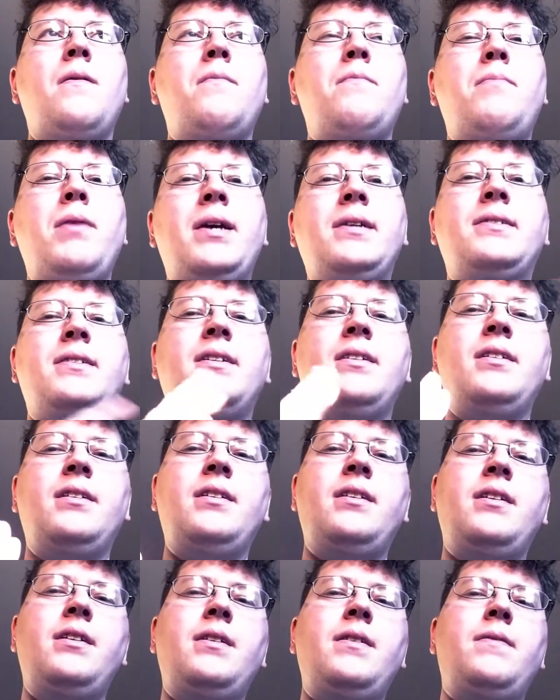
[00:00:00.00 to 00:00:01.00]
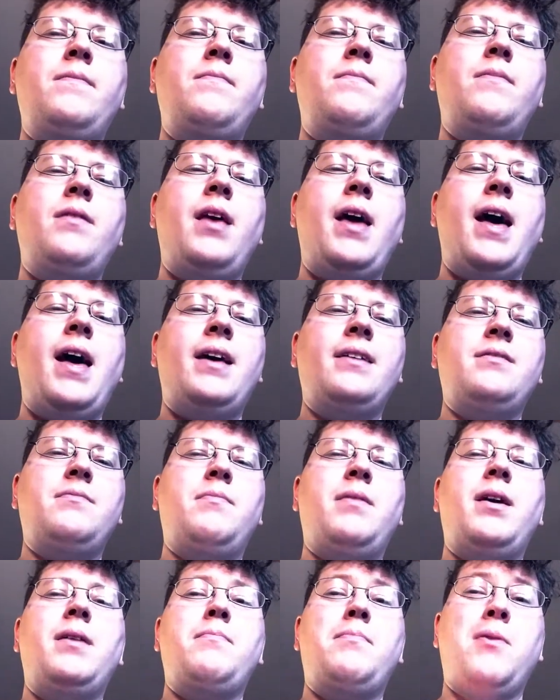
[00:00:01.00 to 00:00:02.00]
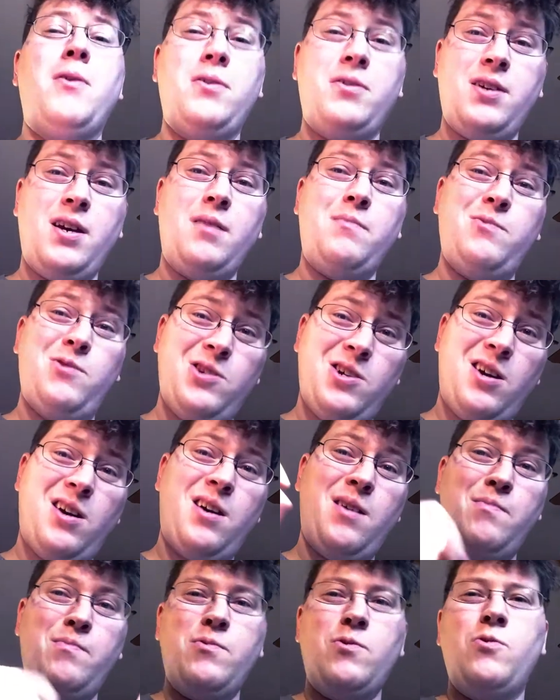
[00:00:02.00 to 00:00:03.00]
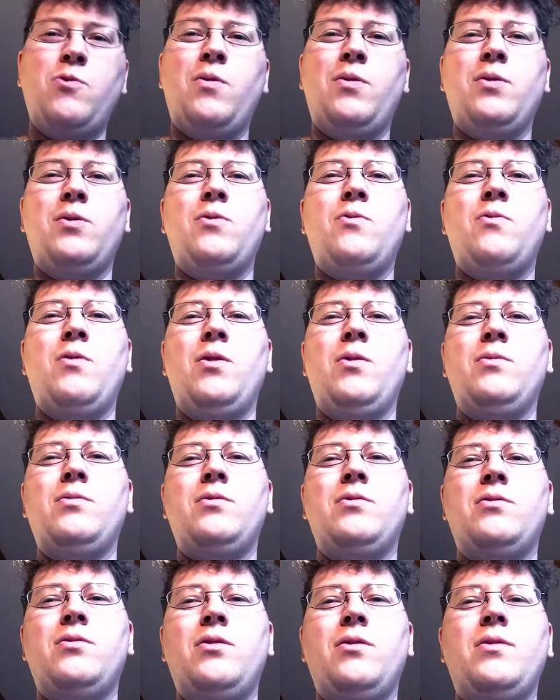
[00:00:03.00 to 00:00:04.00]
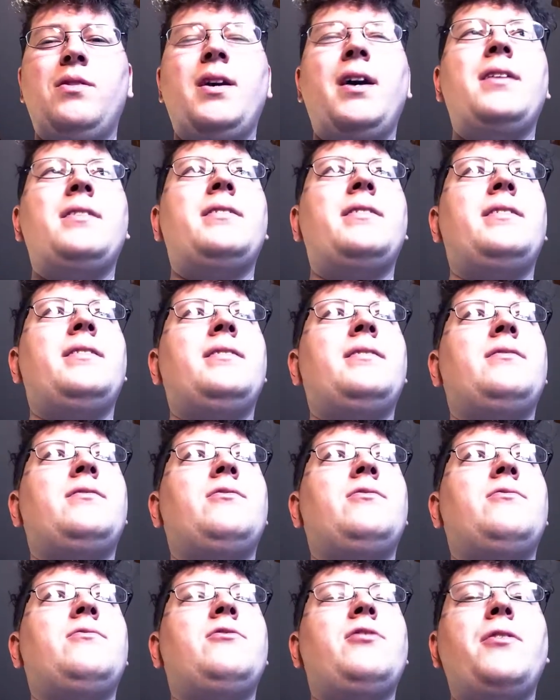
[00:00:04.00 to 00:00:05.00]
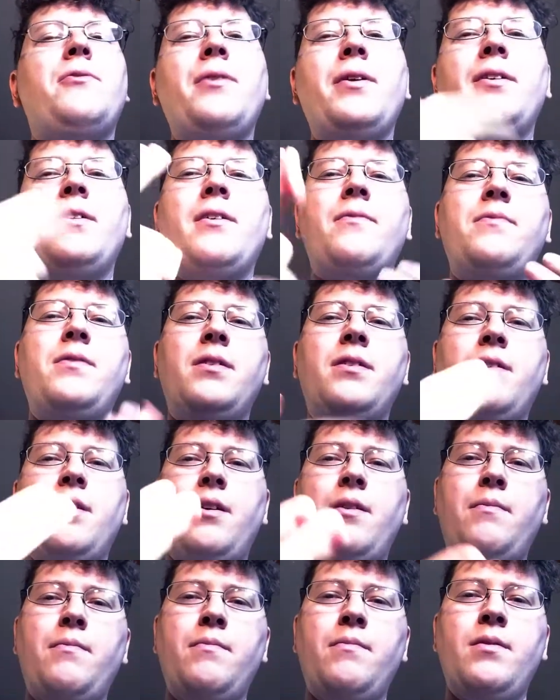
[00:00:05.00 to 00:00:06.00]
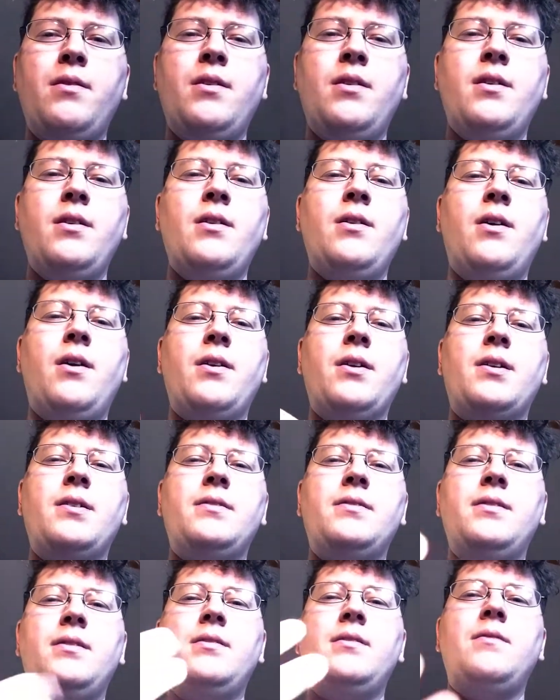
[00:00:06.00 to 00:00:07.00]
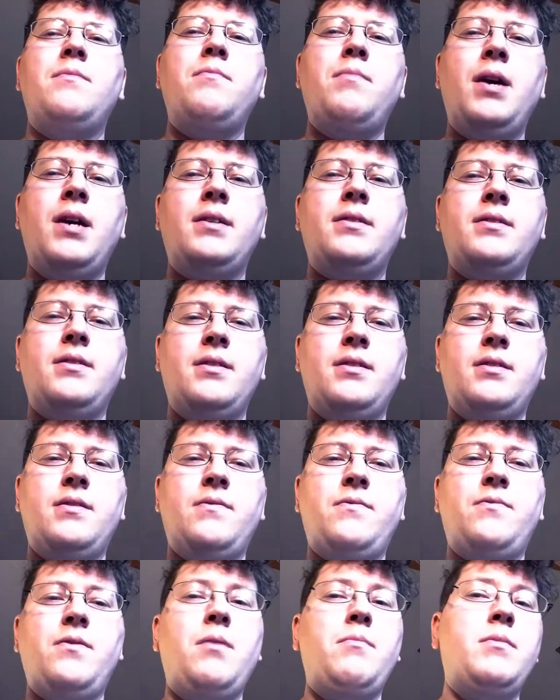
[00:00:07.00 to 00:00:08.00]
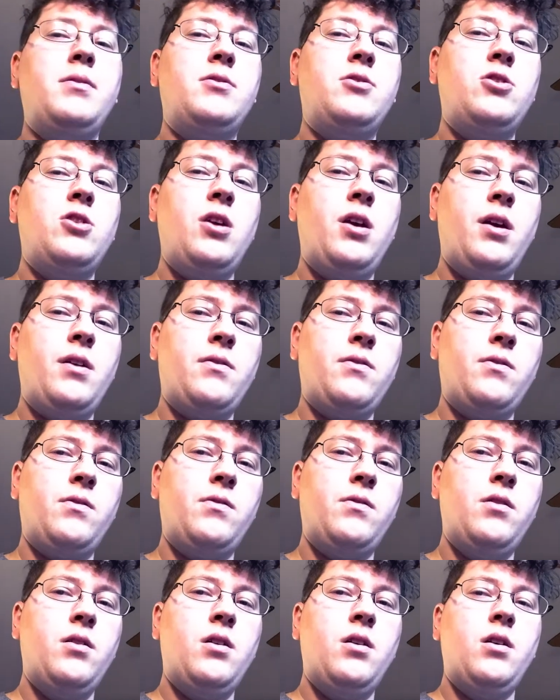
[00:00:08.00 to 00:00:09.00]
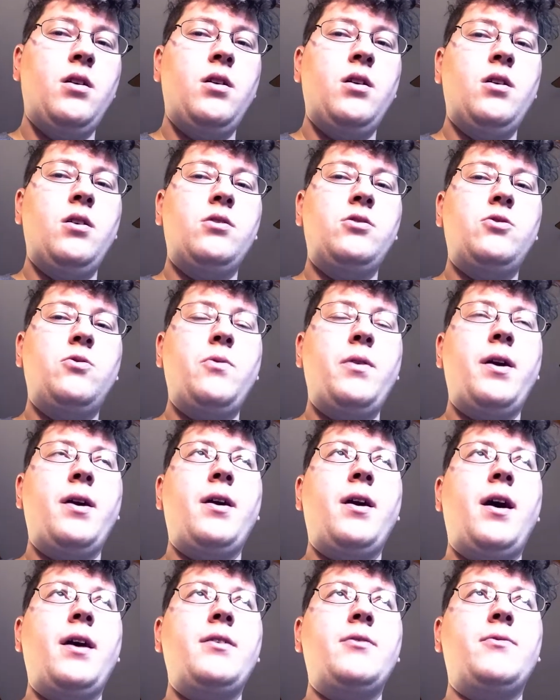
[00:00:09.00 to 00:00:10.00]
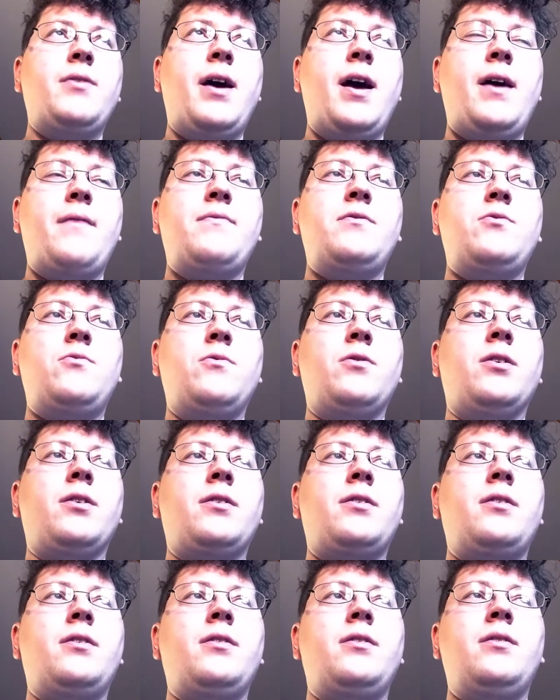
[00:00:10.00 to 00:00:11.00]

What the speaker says: basically as my part-time job, quote unquote. So the idea is to generate enough income on a consistent basis from this channel to where I don't have to work